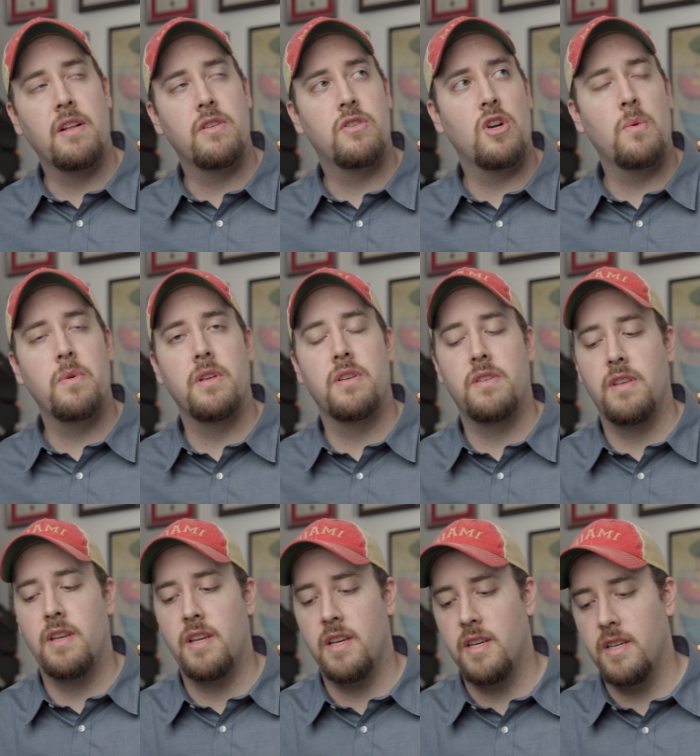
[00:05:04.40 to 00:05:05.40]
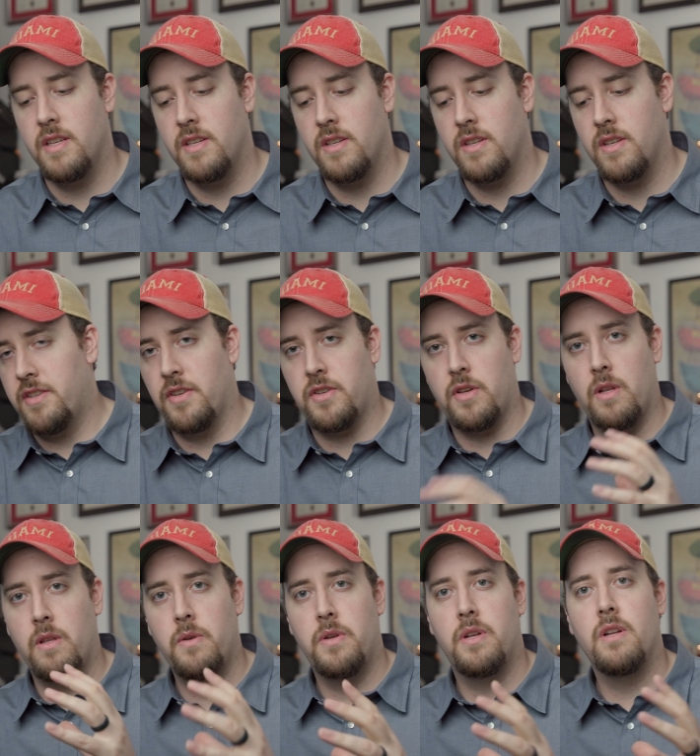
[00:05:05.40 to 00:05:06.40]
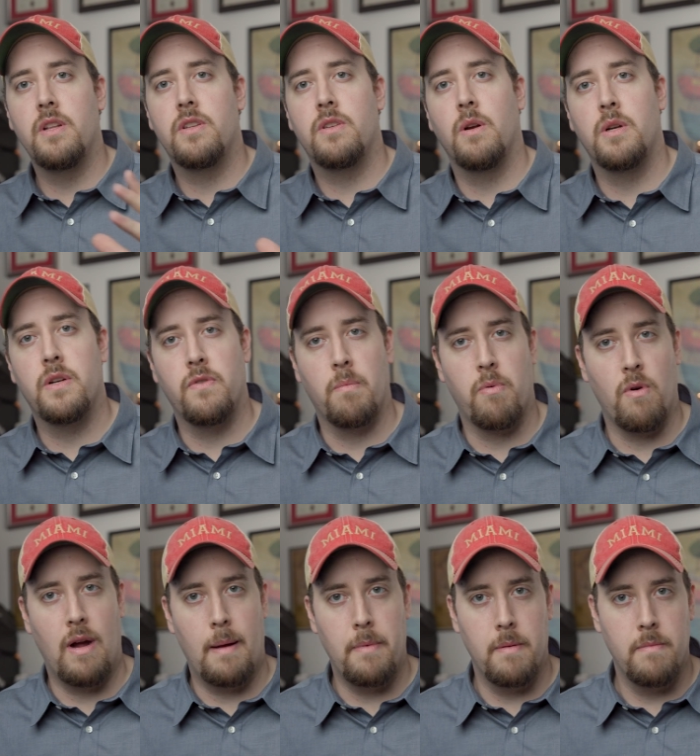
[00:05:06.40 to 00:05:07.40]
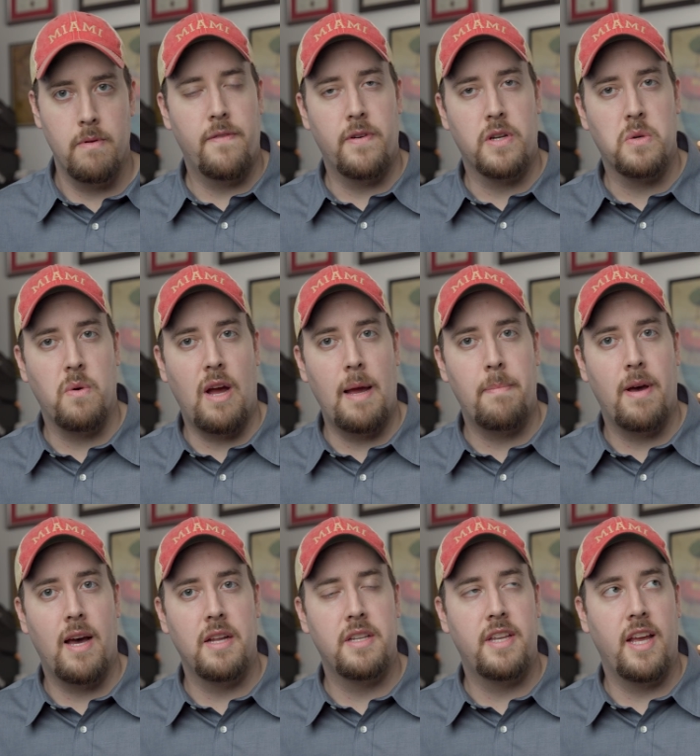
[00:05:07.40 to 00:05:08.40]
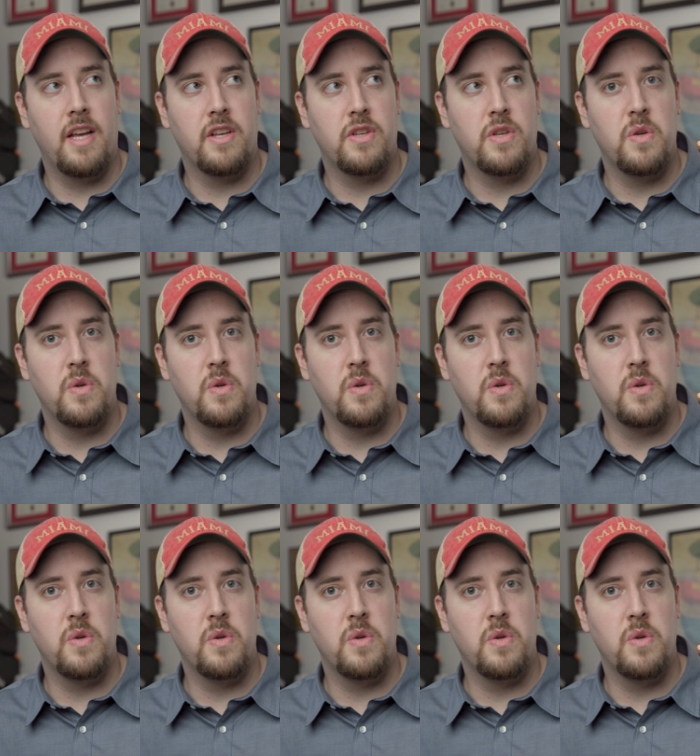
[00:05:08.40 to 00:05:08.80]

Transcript: concern with this thing is it's a solution in search of a problem. If a tripod takes